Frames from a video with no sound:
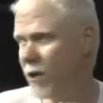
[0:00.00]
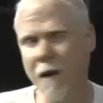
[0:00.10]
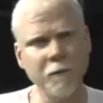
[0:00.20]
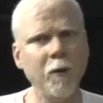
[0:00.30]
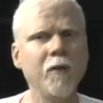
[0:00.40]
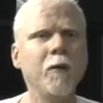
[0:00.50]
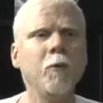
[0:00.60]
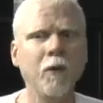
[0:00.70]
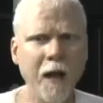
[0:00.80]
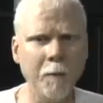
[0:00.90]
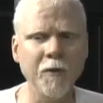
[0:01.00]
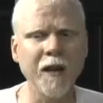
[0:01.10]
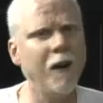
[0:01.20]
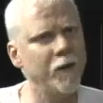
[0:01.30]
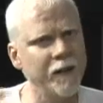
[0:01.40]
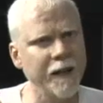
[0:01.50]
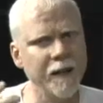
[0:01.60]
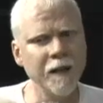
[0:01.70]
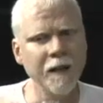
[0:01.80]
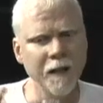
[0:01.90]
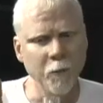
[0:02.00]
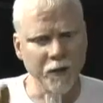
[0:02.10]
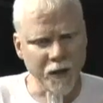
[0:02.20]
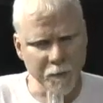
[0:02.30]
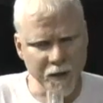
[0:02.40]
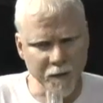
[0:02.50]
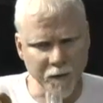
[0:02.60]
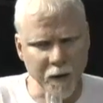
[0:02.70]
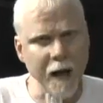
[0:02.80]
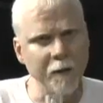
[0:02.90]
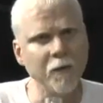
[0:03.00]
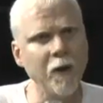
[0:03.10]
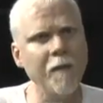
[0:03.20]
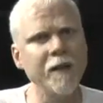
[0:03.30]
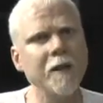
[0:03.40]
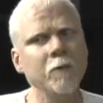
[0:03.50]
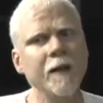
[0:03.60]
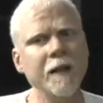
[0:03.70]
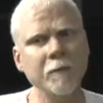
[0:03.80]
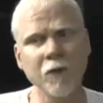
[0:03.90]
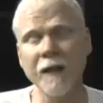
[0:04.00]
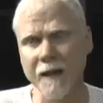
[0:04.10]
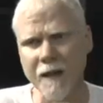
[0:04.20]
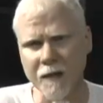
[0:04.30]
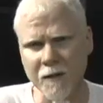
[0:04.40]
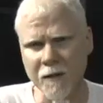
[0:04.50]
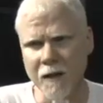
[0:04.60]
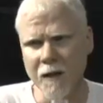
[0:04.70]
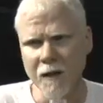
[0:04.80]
software that will help you calculate what the specific gra gravity reading really is,